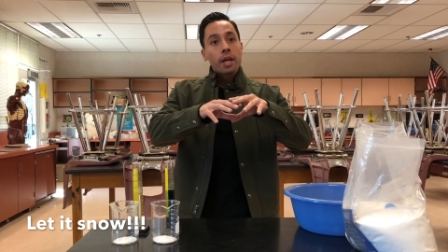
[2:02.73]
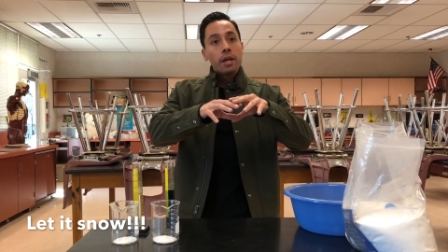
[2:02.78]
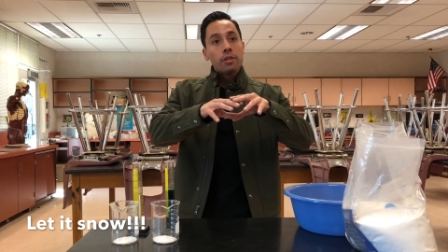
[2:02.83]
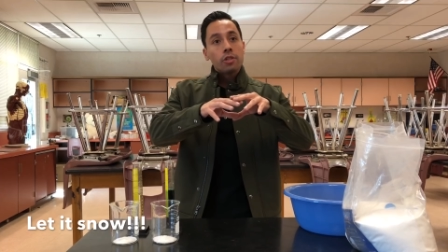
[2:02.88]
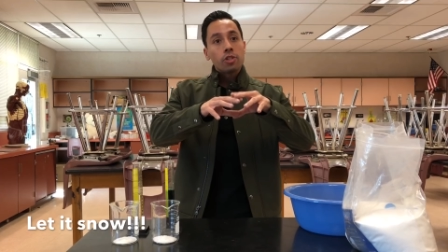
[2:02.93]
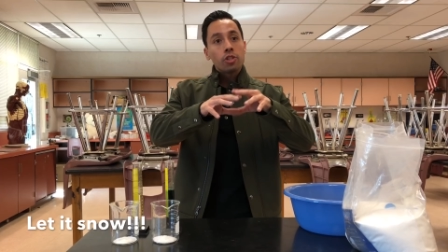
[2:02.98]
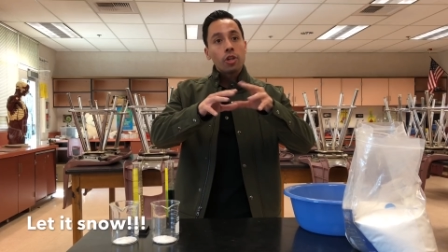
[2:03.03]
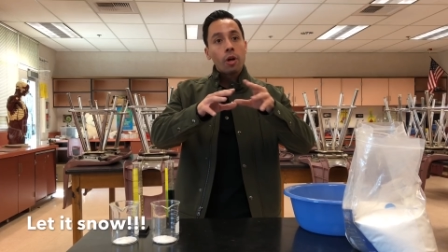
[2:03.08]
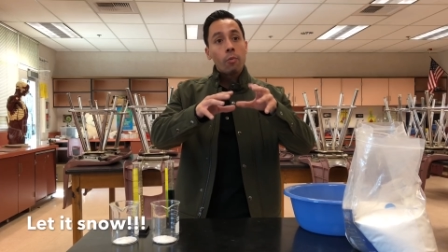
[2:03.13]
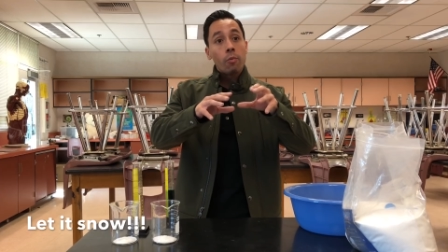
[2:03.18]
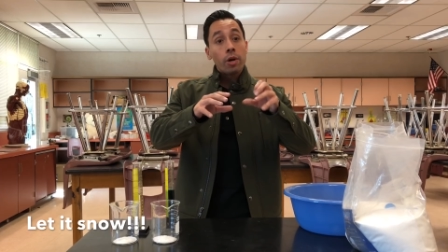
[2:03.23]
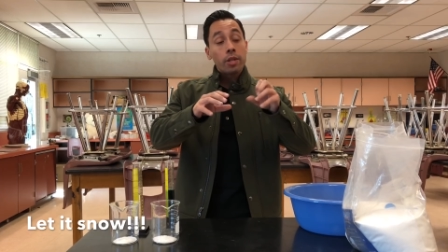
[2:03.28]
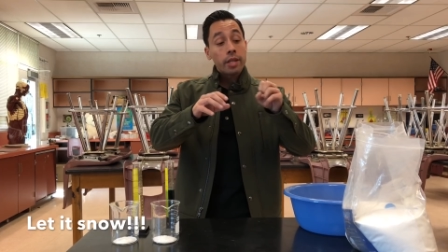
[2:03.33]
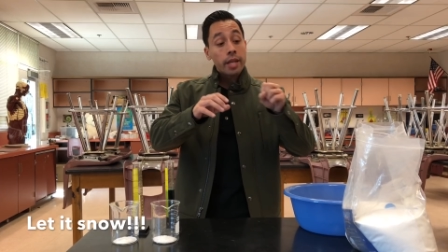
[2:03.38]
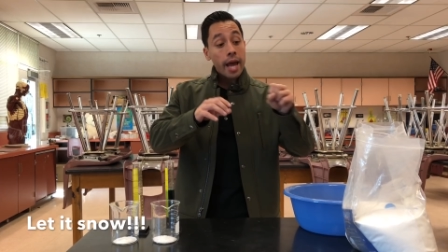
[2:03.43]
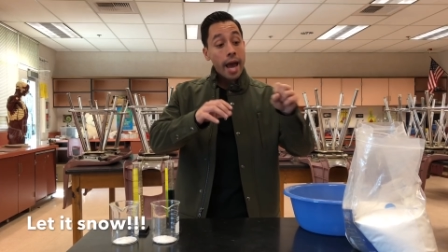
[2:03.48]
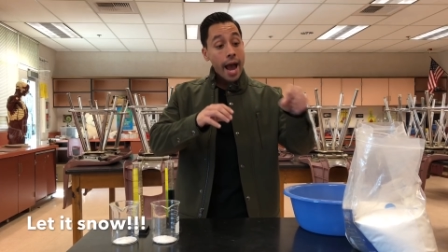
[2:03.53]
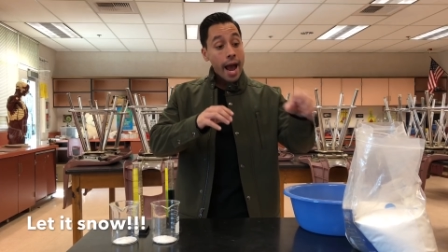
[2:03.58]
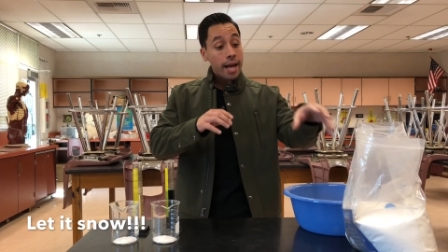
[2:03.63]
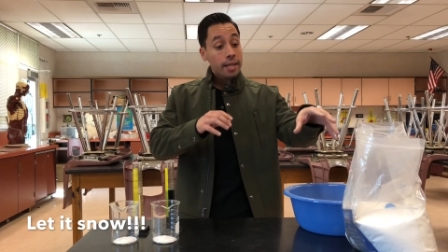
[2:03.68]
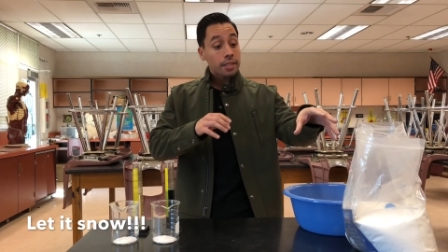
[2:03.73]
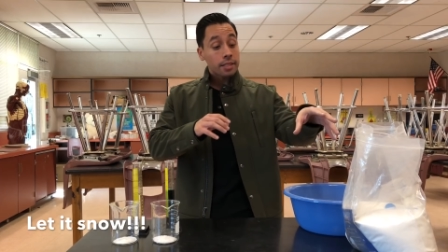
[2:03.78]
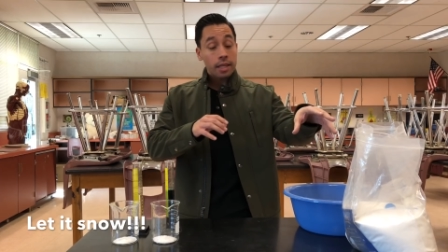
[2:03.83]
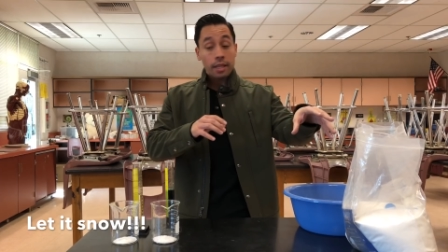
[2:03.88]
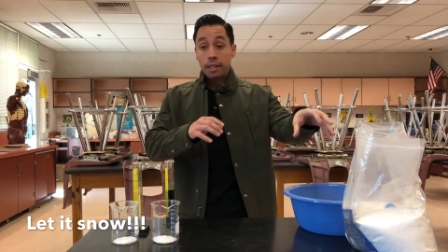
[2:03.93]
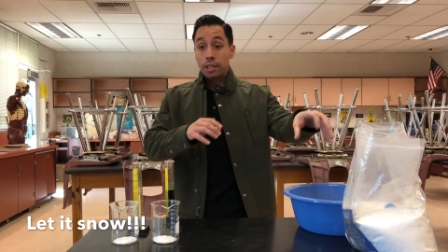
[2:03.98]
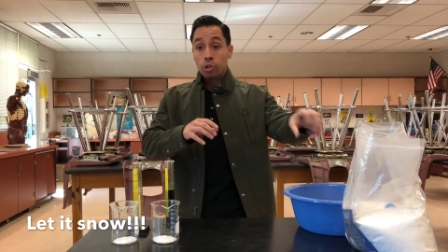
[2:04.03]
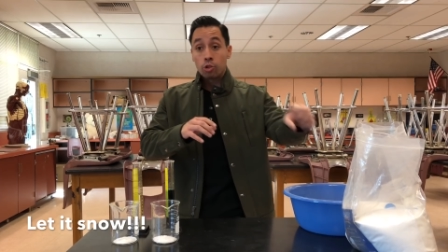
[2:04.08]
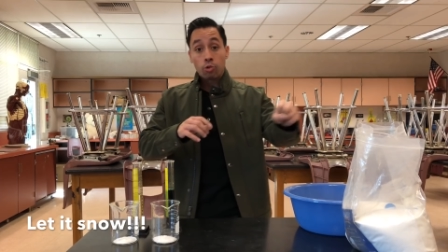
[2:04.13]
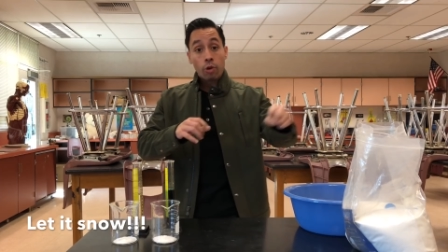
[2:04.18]
someone that
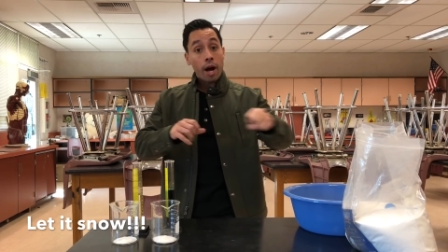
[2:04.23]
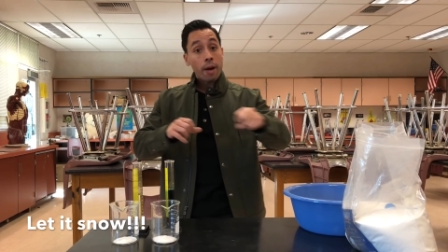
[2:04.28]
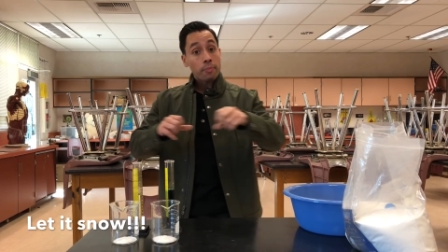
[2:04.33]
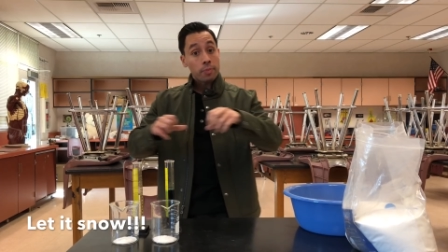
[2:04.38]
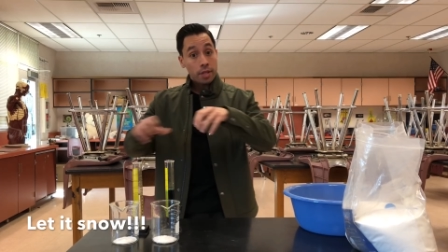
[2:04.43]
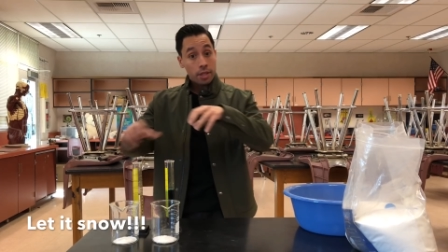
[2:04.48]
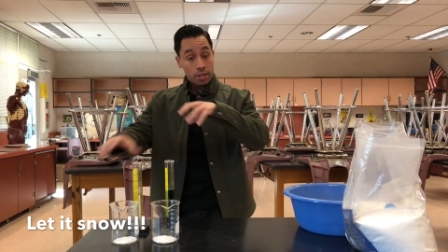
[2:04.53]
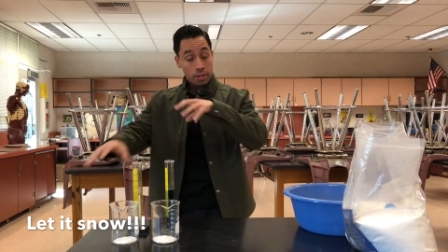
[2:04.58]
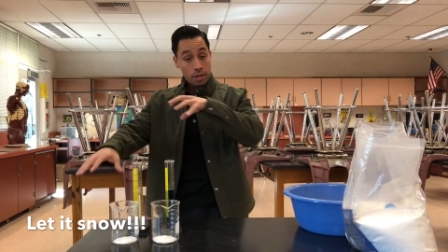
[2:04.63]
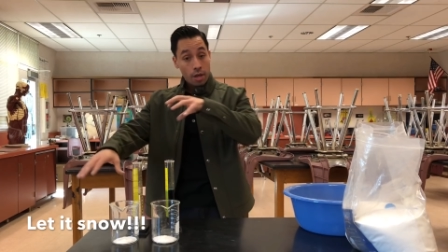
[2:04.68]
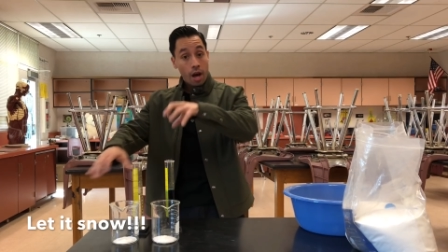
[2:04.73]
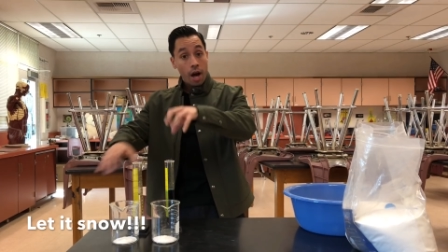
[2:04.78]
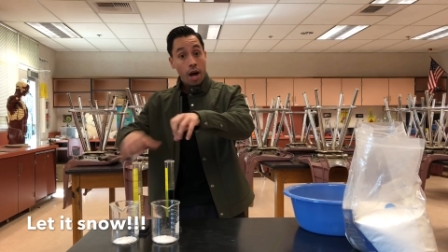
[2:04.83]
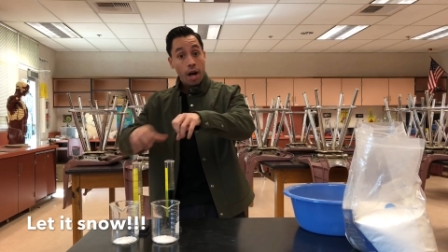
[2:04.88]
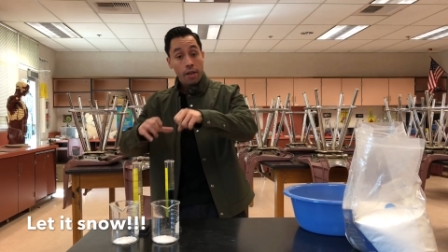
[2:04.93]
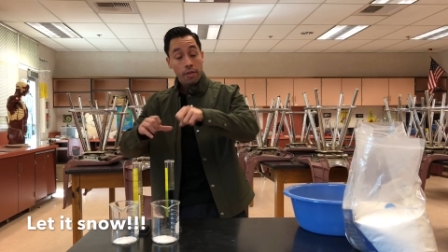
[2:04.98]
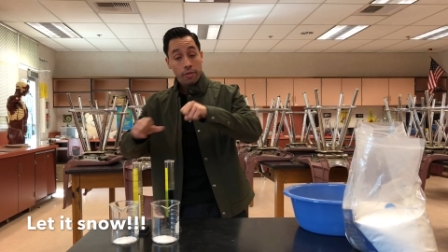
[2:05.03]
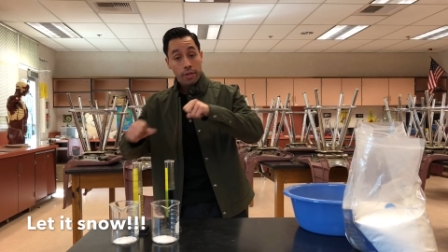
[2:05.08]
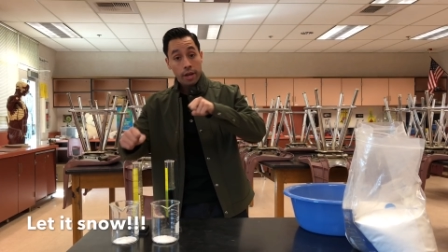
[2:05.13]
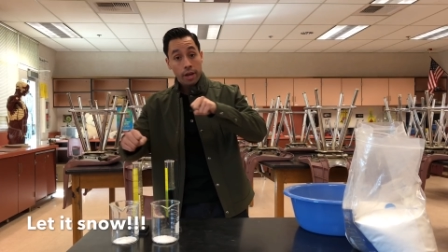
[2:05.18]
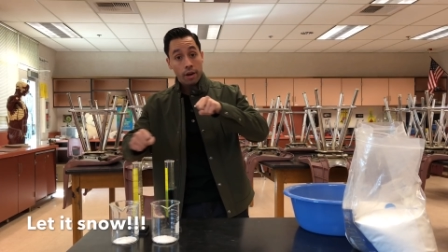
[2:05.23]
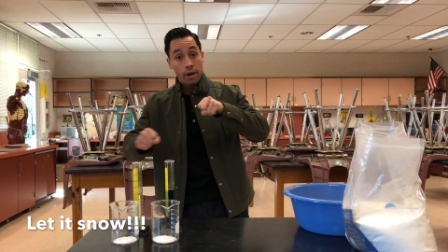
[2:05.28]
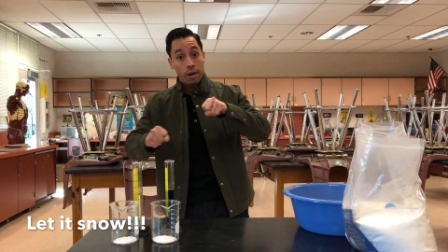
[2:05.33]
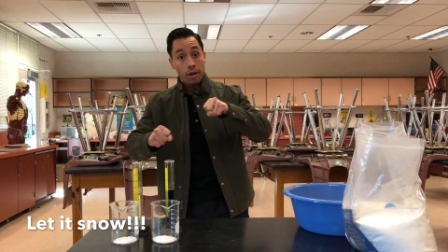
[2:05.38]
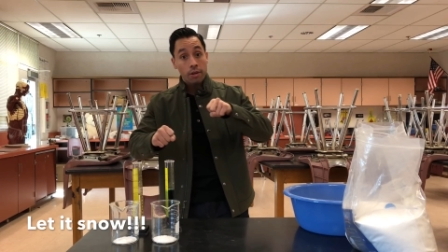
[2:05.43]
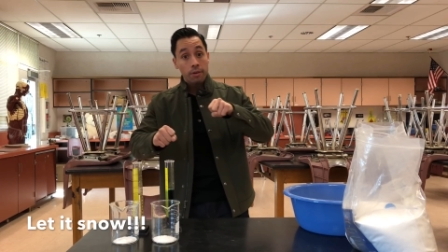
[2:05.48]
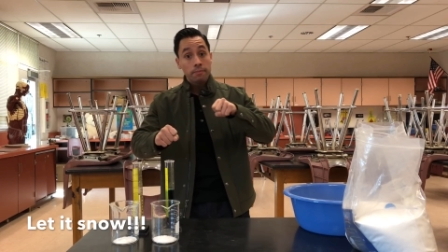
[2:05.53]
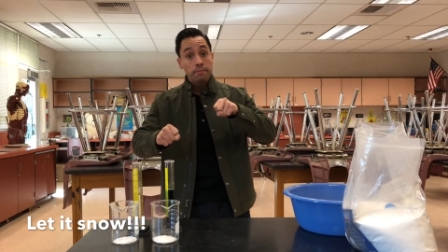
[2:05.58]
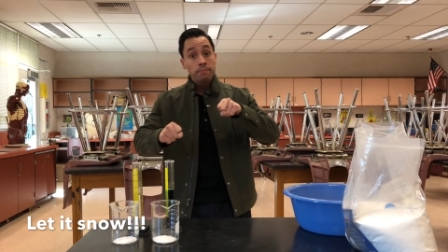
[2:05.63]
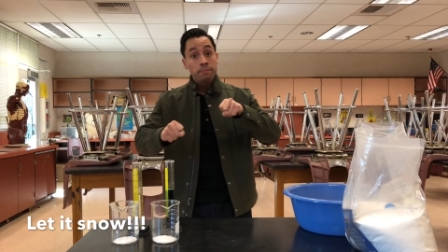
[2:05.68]
accidentally dropped this on
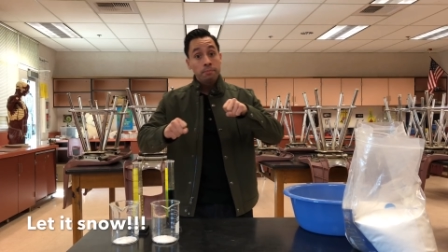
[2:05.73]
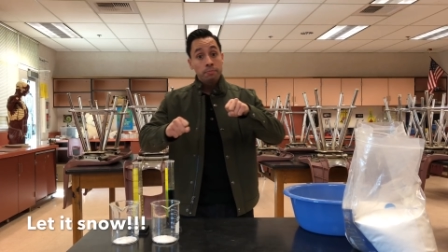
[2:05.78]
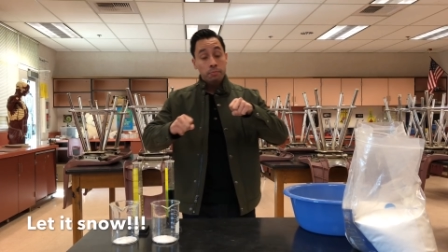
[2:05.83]
their